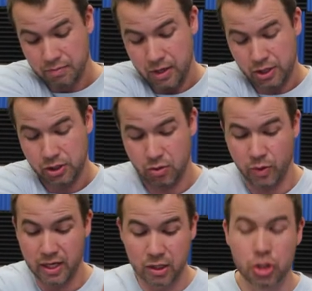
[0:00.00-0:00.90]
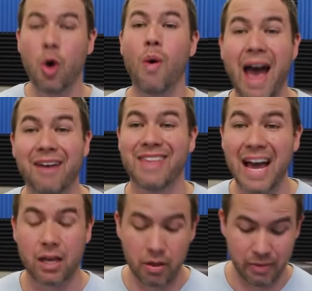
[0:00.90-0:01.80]
Make sure we don't have
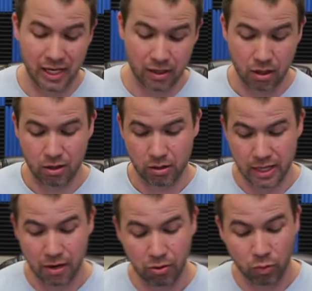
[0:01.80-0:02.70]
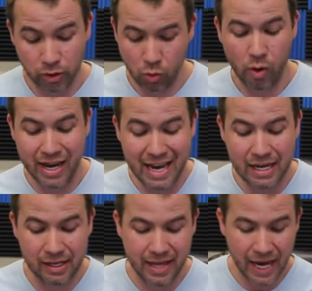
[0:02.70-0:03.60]
that coming in on our tower. We don't want
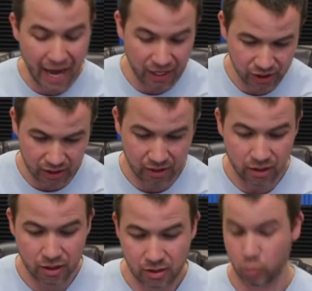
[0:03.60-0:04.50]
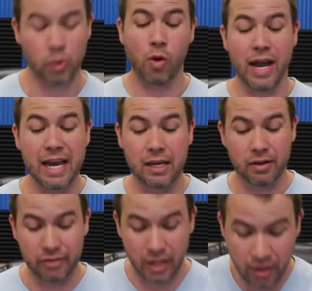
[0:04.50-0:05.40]
any of that action. We don't want any
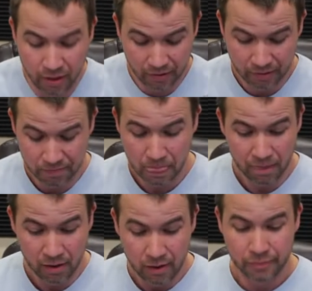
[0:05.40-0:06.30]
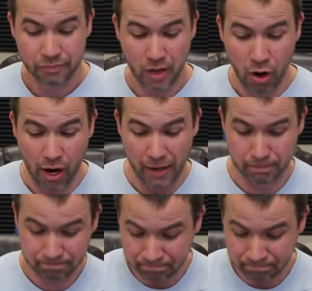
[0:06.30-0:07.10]
of it. All right.